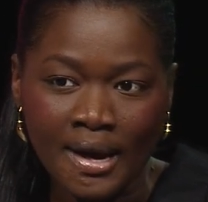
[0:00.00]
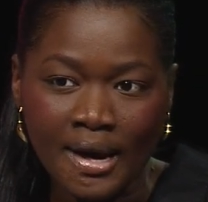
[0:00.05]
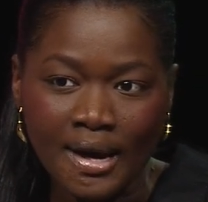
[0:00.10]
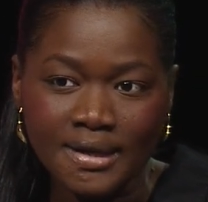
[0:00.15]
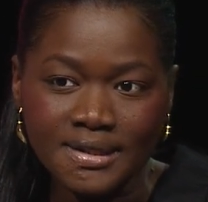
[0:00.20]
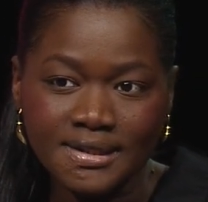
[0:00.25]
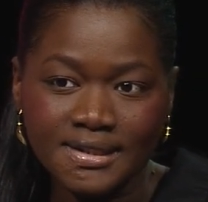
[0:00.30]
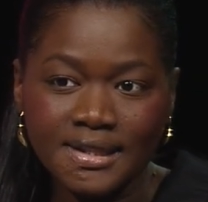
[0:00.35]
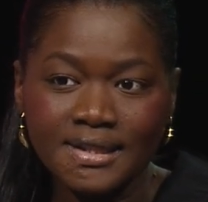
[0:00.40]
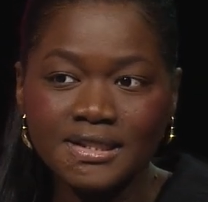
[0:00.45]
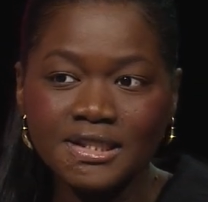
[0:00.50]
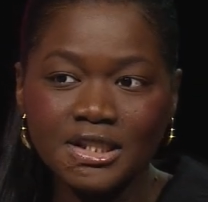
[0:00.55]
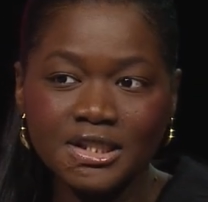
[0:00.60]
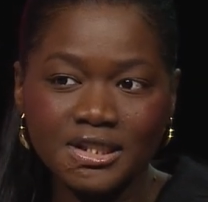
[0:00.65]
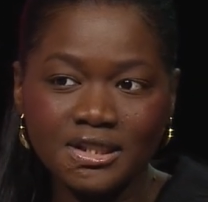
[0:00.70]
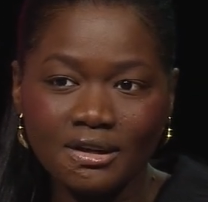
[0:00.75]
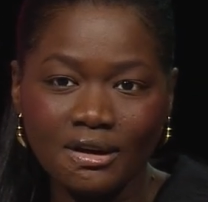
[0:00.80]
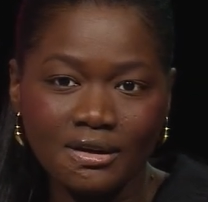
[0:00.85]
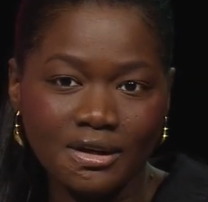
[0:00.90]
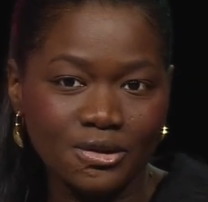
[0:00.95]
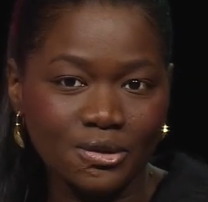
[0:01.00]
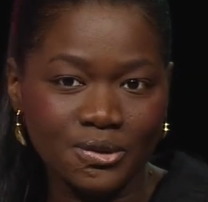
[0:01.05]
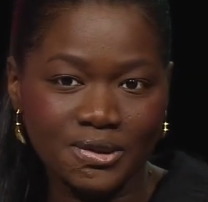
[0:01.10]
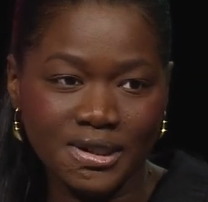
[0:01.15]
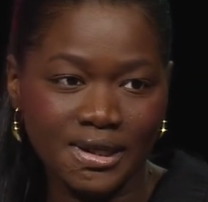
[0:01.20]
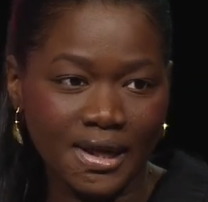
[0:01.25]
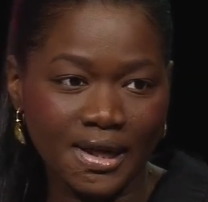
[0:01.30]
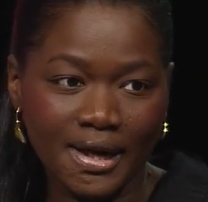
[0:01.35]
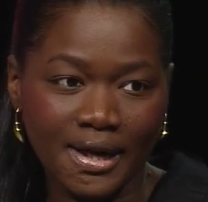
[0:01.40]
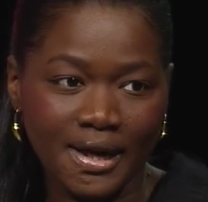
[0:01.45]
Since she started
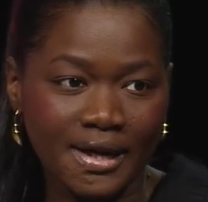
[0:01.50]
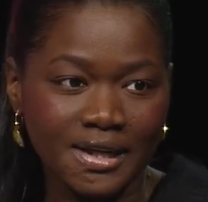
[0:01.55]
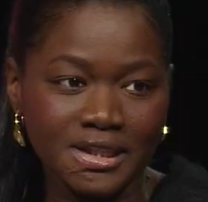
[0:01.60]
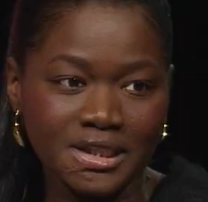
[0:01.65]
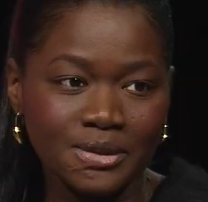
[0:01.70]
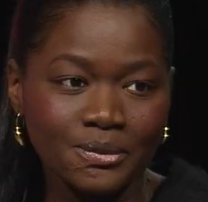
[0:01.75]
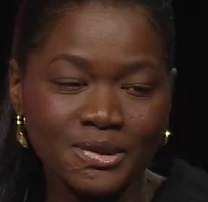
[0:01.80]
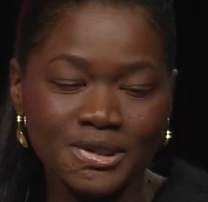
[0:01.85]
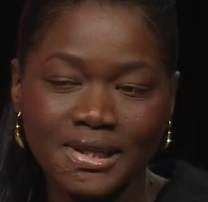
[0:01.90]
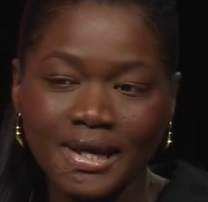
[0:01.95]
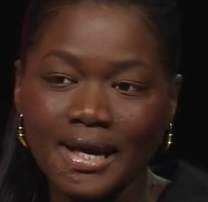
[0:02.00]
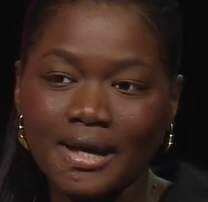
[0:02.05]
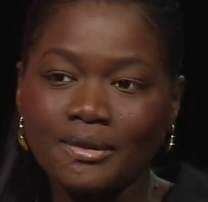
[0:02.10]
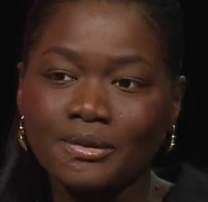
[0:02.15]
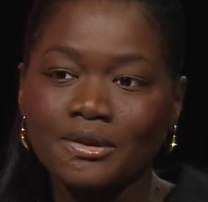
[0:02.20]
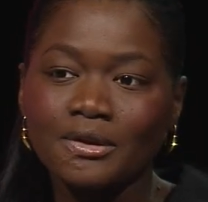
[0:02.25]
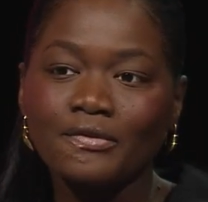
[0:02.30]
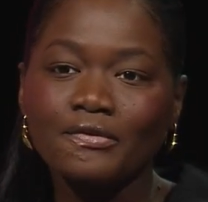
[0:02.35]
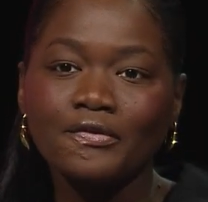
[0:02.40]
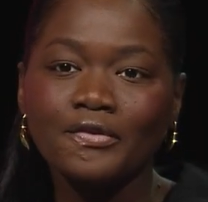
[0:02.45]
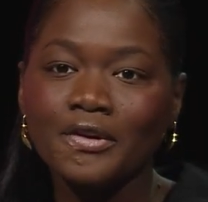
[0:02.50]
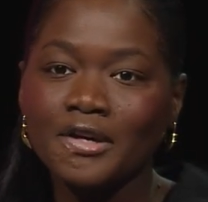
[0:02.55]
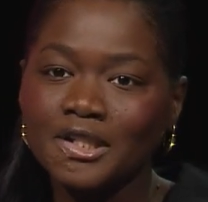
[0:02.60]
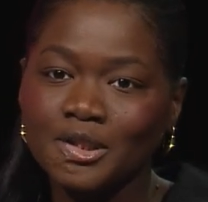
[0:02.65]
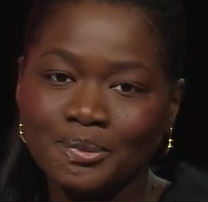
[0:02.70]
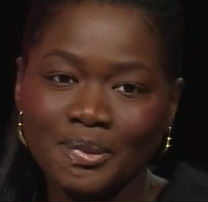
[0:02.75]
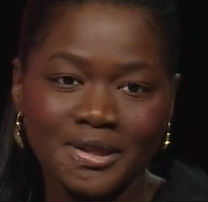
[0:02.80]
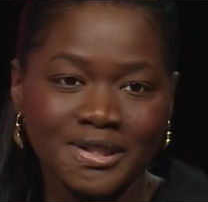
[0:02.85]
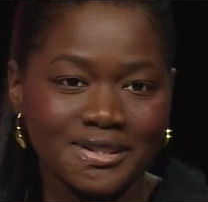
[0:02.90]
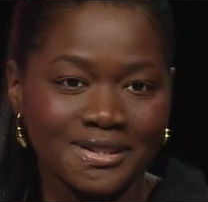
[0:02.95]
using AI, she was like the
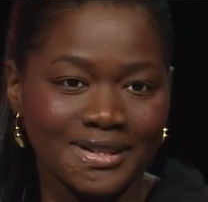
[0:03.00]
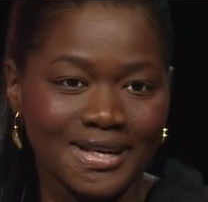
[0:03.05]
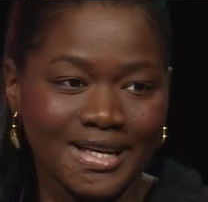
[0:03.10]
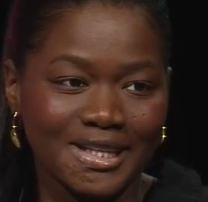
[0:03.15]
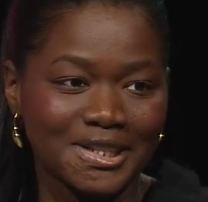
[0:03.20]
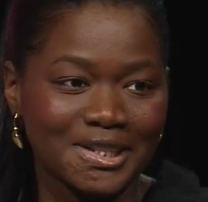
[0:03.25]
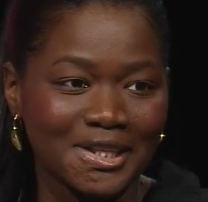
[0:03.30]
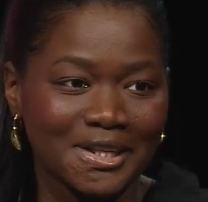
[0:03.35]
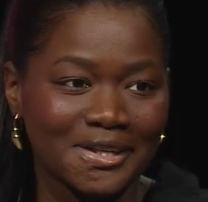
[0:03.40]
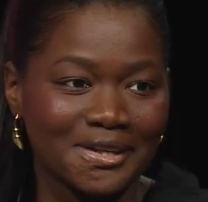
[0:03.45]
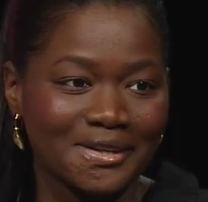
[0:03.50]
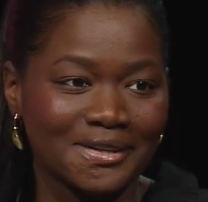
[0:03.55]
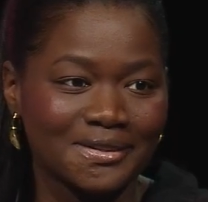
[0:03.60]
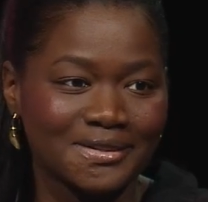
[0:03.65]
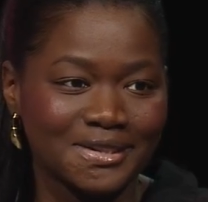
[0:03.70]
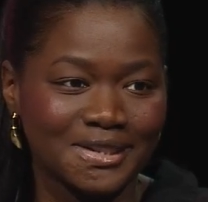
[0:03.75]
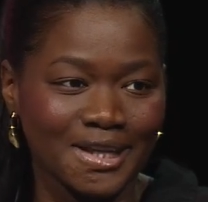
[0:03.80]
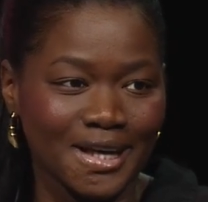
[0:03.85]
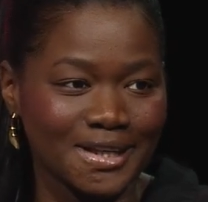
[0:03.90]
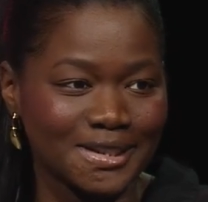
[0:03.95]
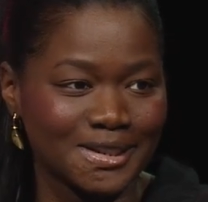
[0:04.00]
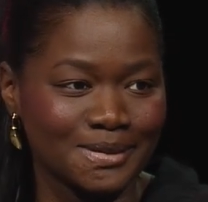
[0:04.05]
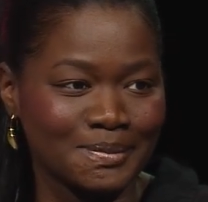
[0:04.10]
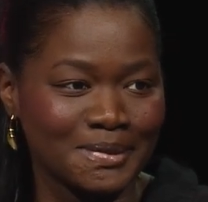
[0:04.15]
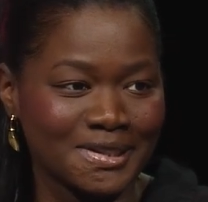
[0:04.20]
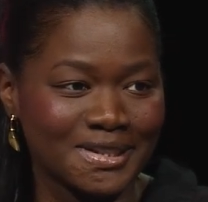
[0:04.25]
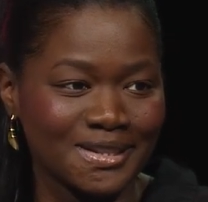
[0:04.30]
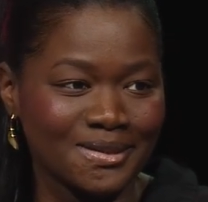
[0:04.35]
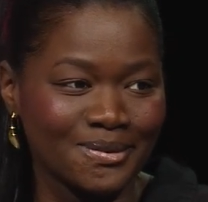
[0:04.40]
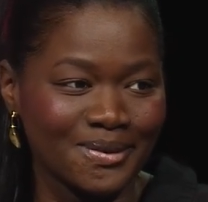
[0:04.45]
first person I shared
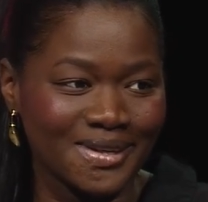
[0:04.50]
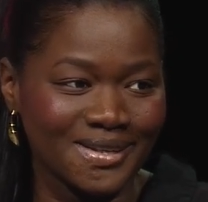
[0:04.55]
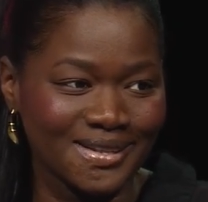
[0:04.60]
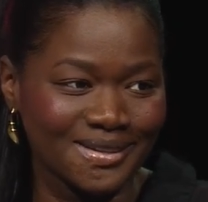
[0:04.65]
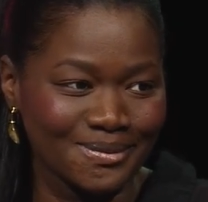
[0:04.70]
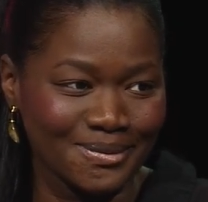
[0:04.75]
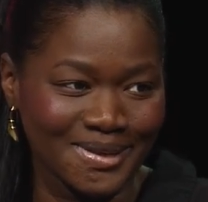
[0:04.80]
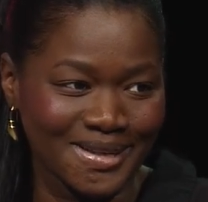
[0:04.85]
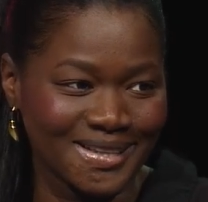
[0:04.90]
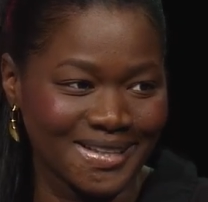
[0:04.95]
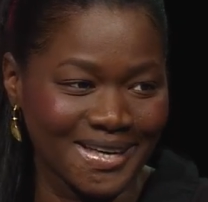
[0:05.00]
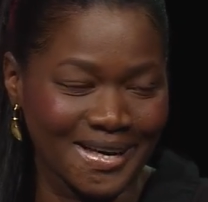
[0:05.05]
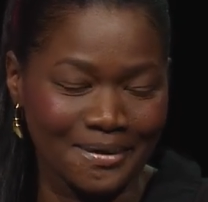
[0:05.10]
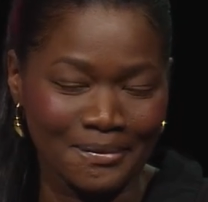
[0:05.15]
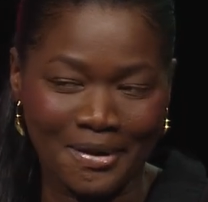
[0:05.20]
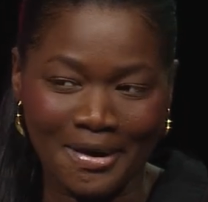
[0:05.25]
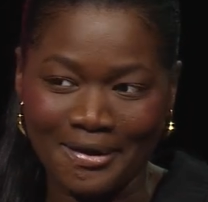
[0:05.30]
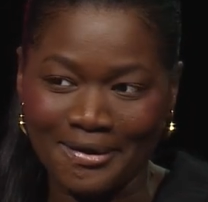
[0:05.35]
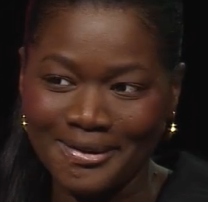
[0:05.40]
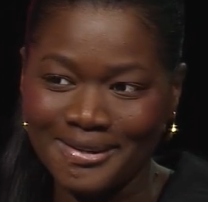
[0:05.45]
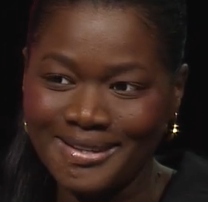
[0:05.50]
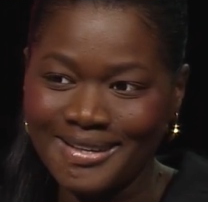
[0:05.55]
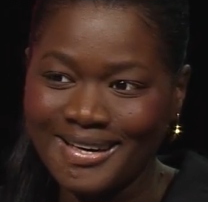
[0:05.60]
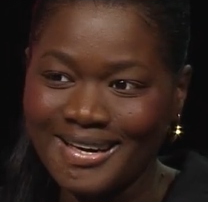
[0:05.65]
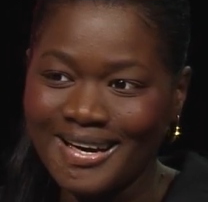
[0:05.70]
ChatGPT with when it came out.